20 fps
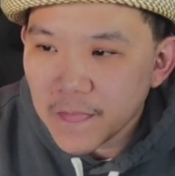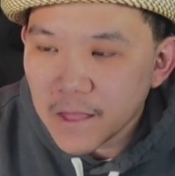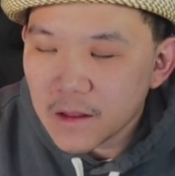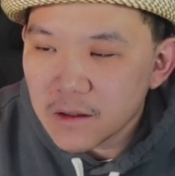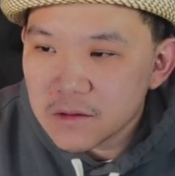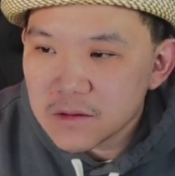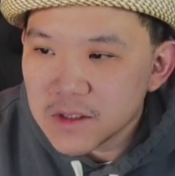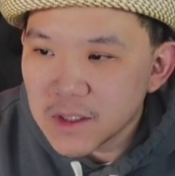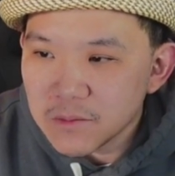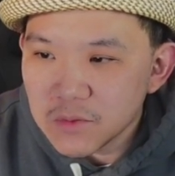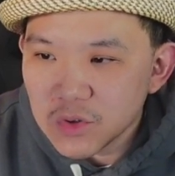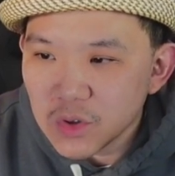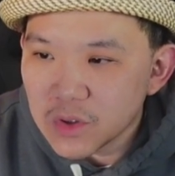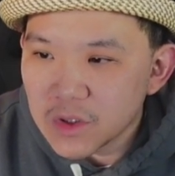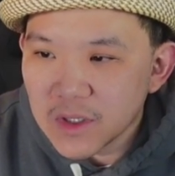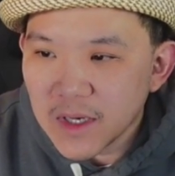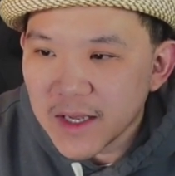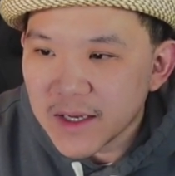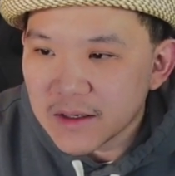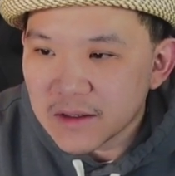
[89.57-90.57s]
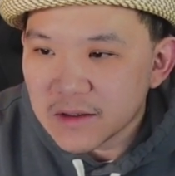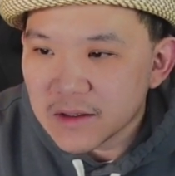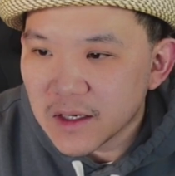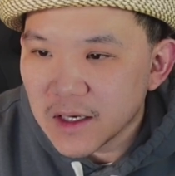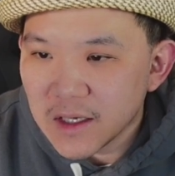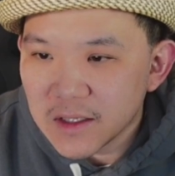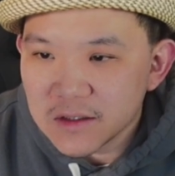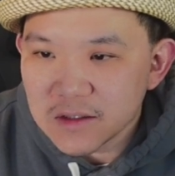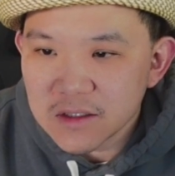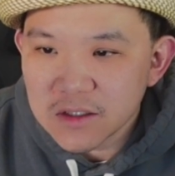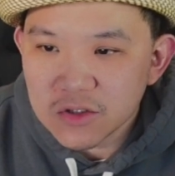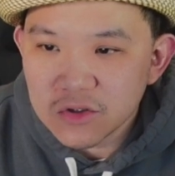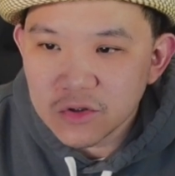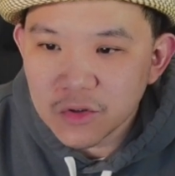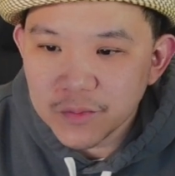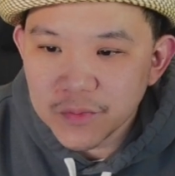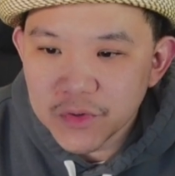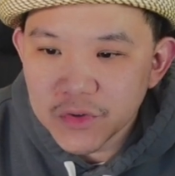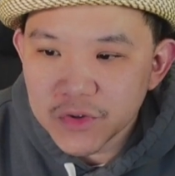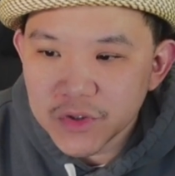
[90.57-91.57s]
some sort of like uh,
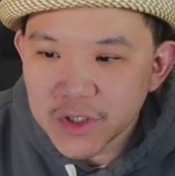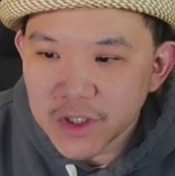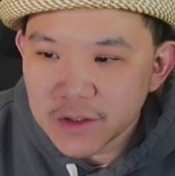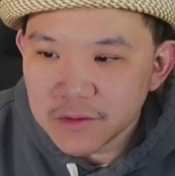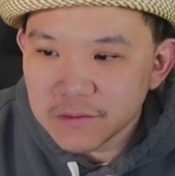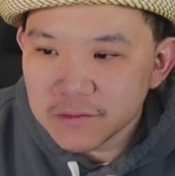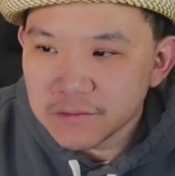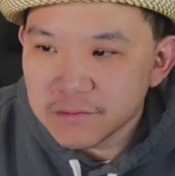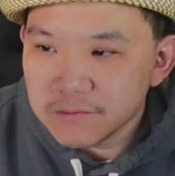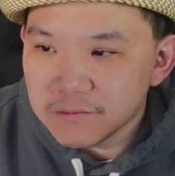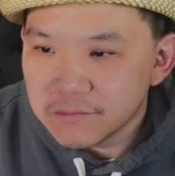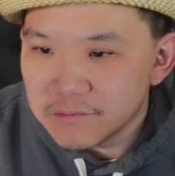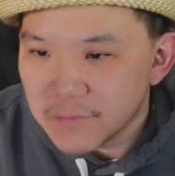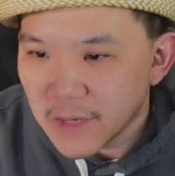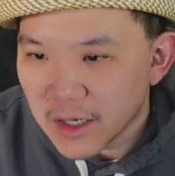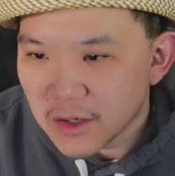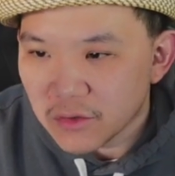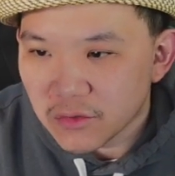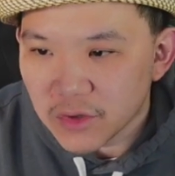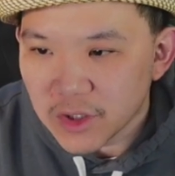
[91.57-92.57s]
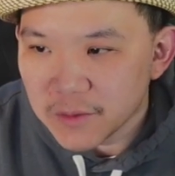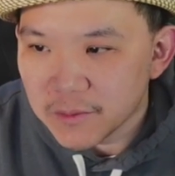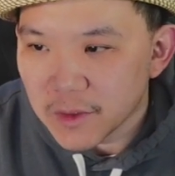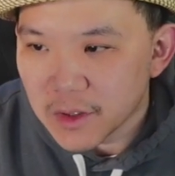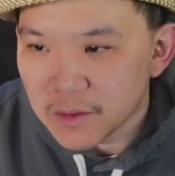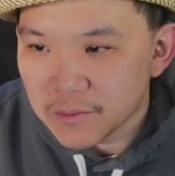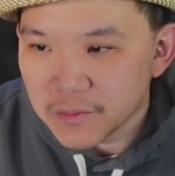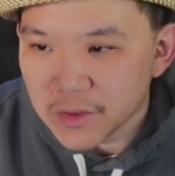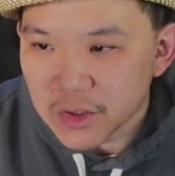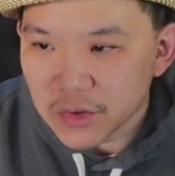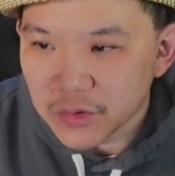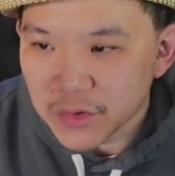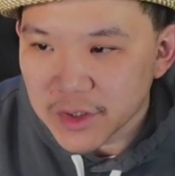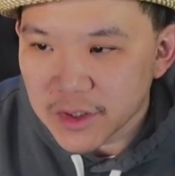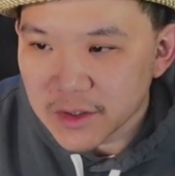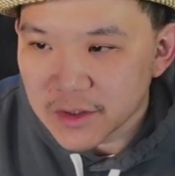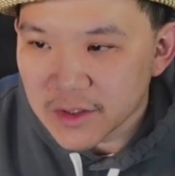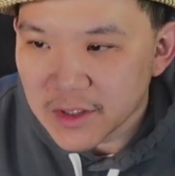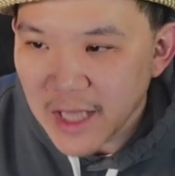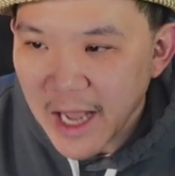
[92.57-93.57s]
distribution agreement
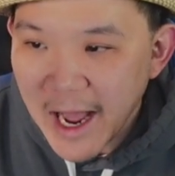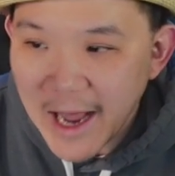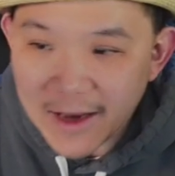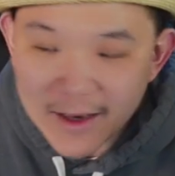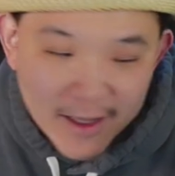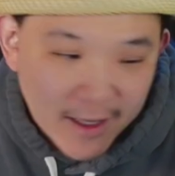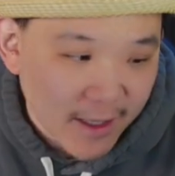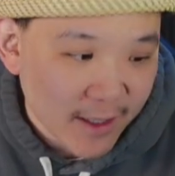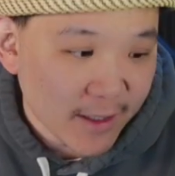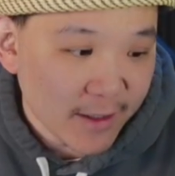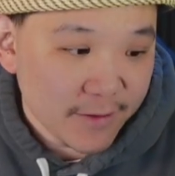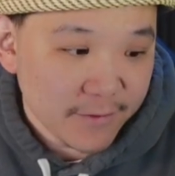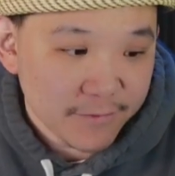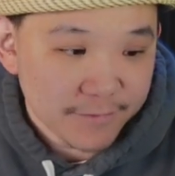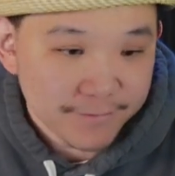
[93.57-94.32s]
between Dalay